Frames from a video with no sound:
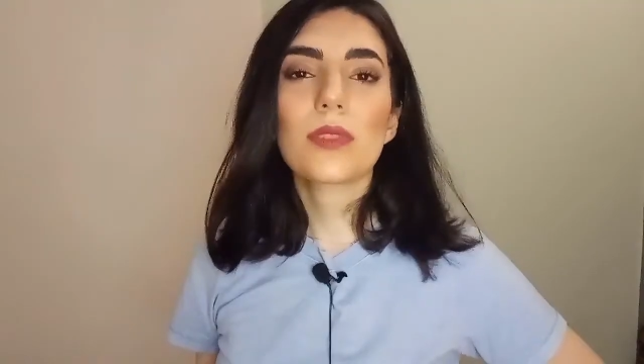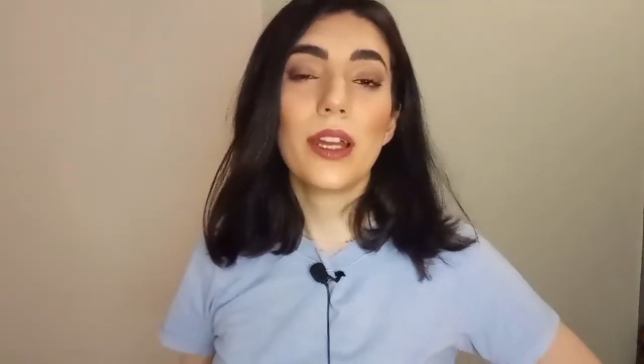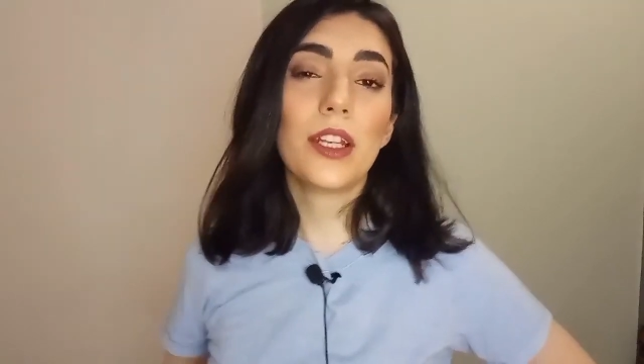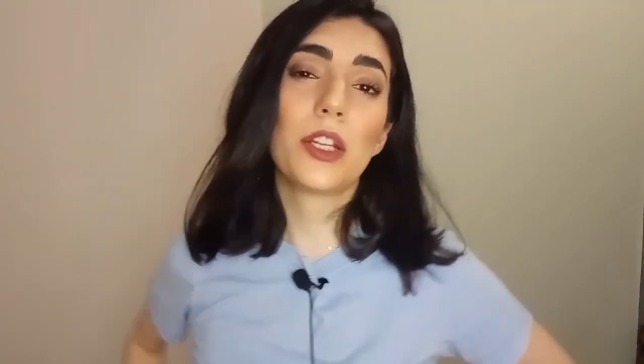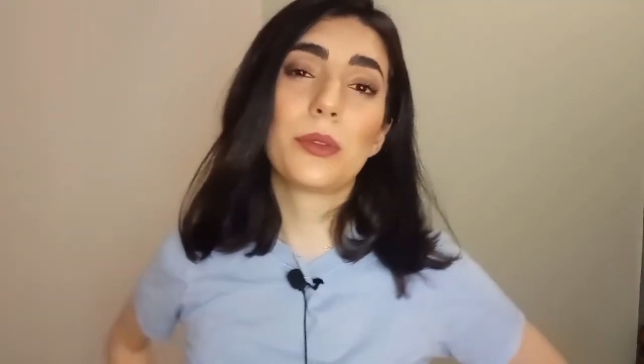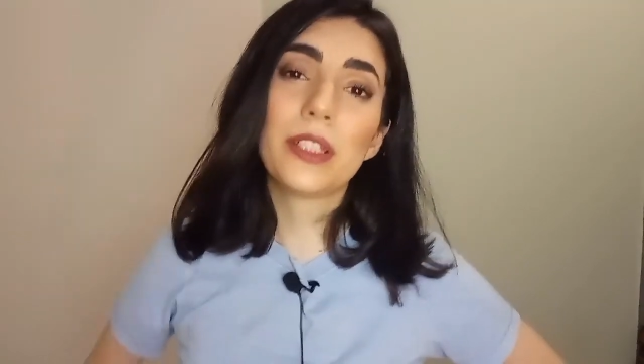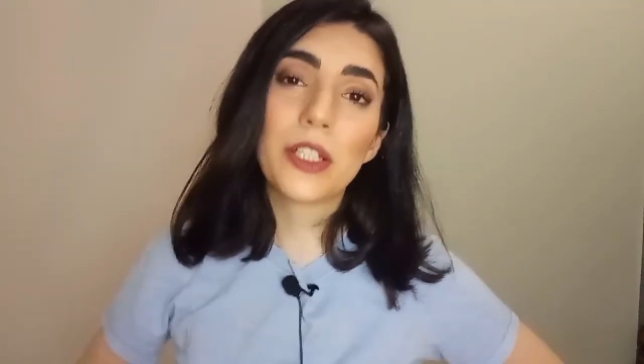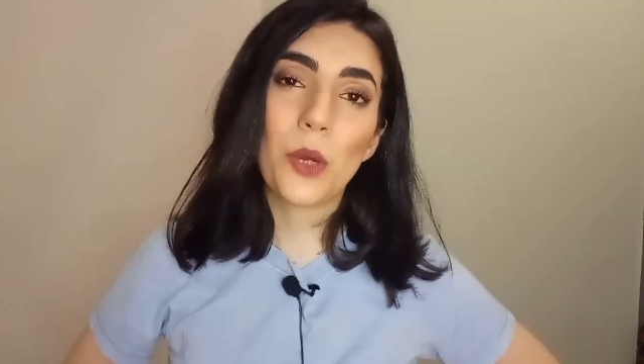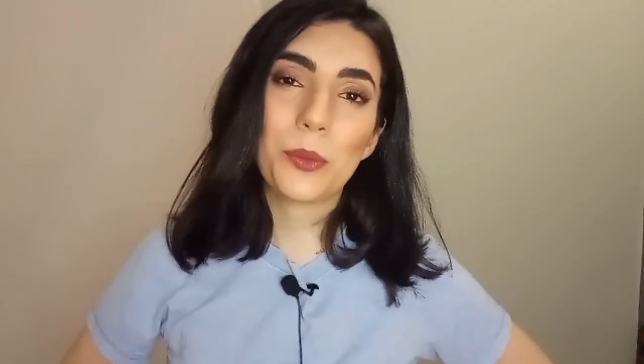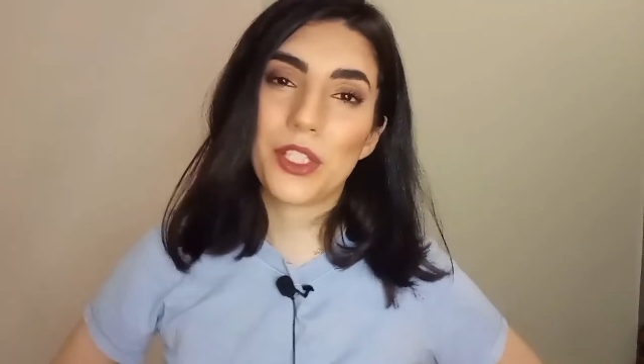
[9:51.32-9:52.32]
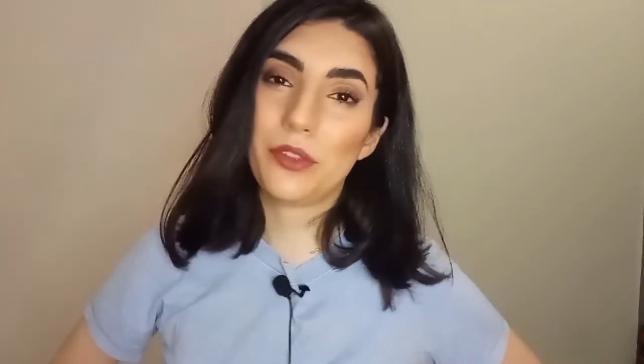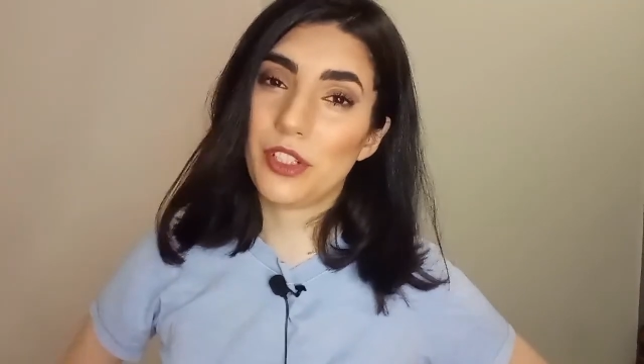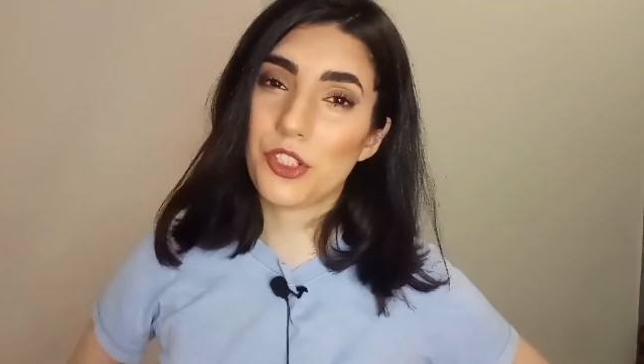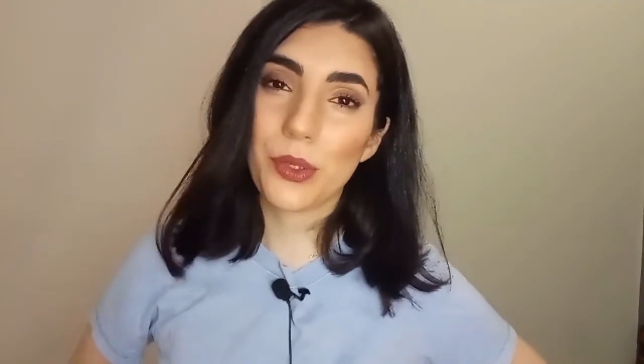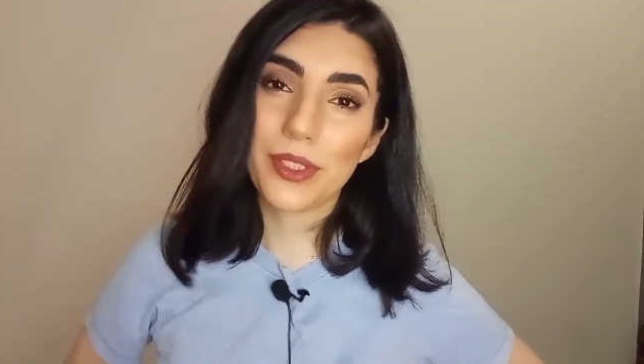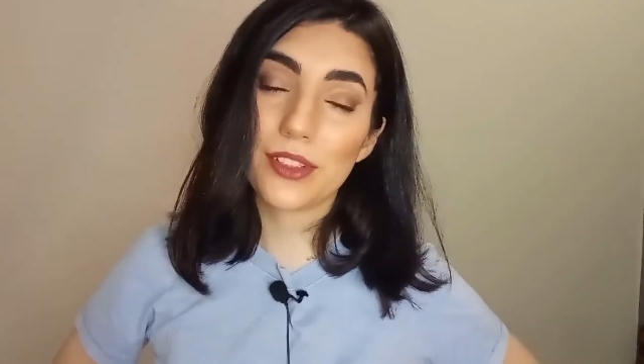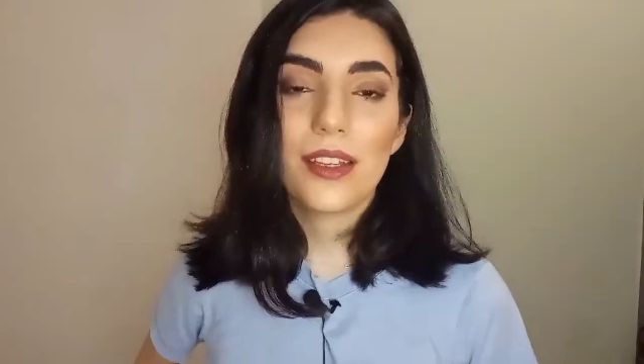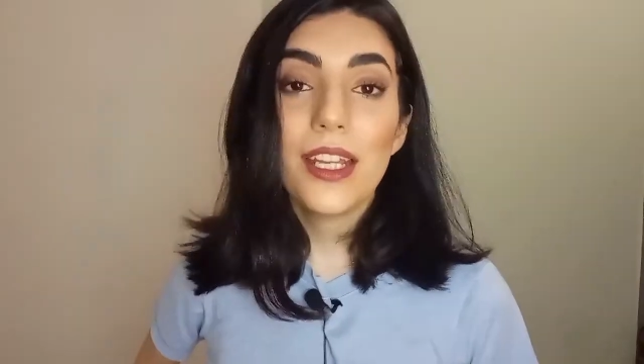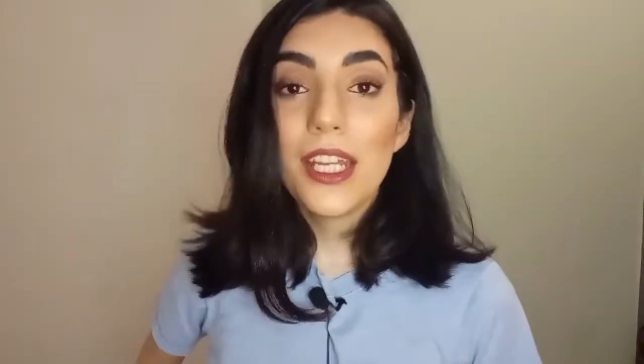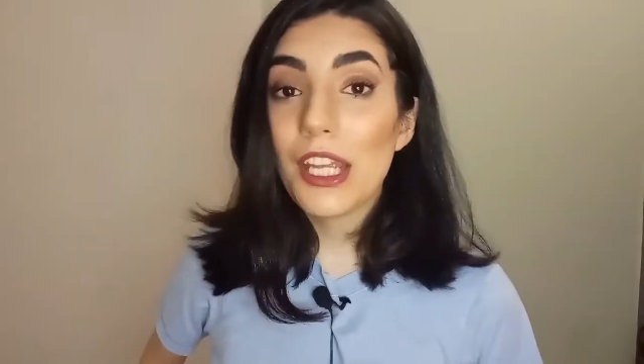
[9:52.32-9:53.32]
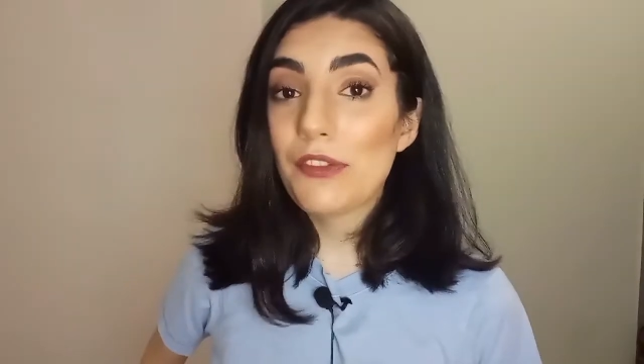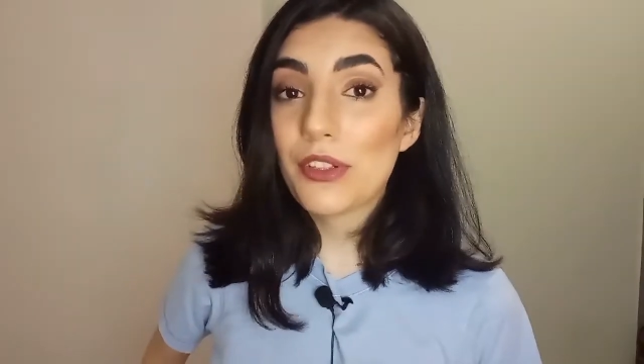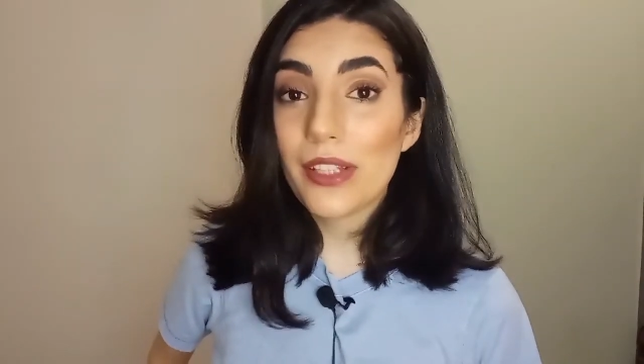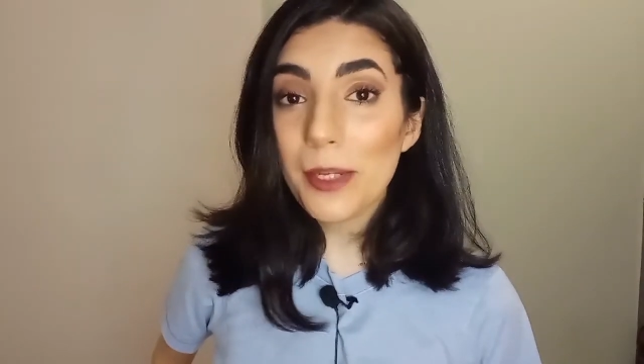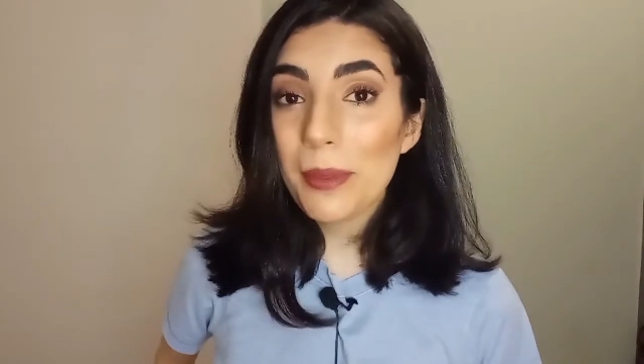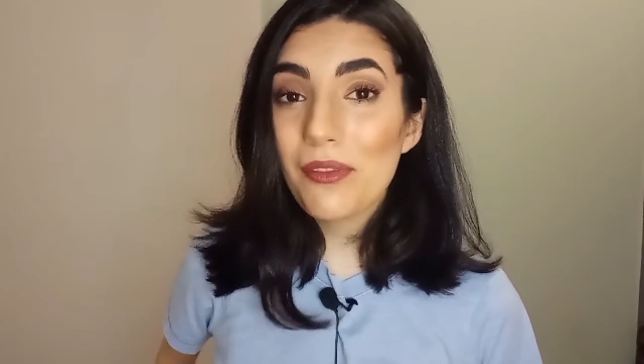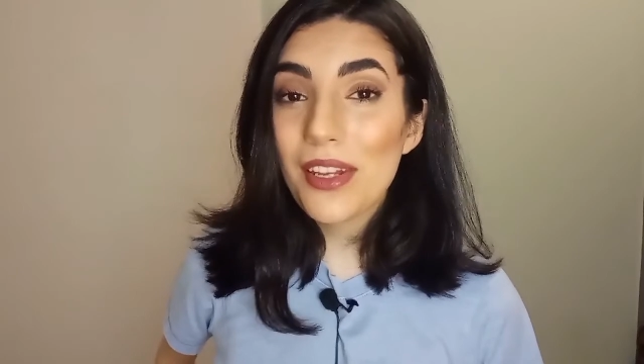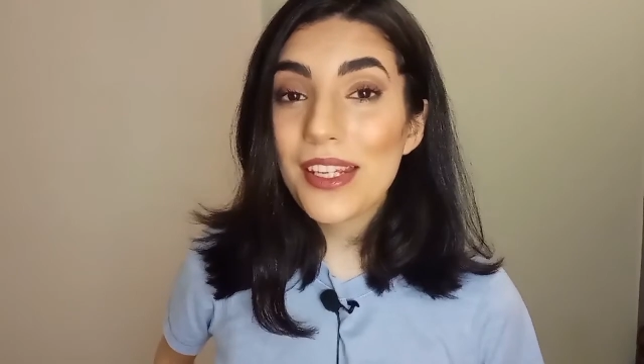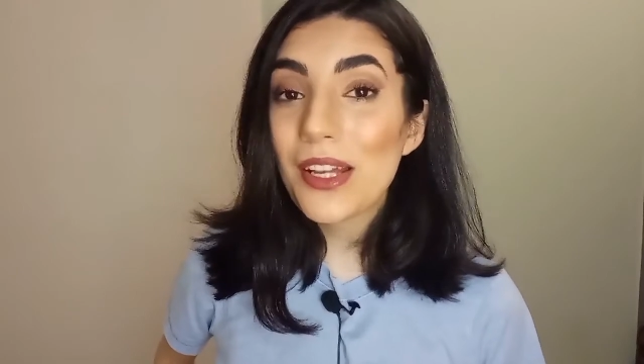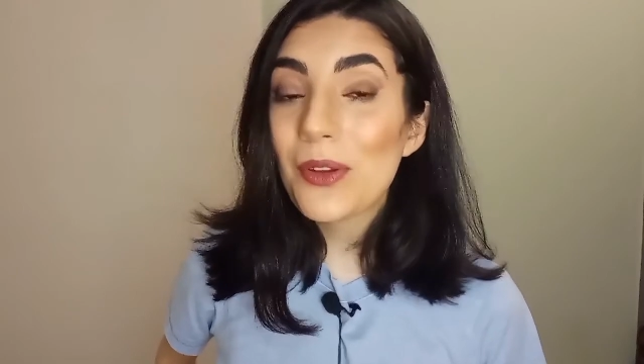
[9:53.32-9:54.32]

and I really hope that you've enjoyed it. If you like my video,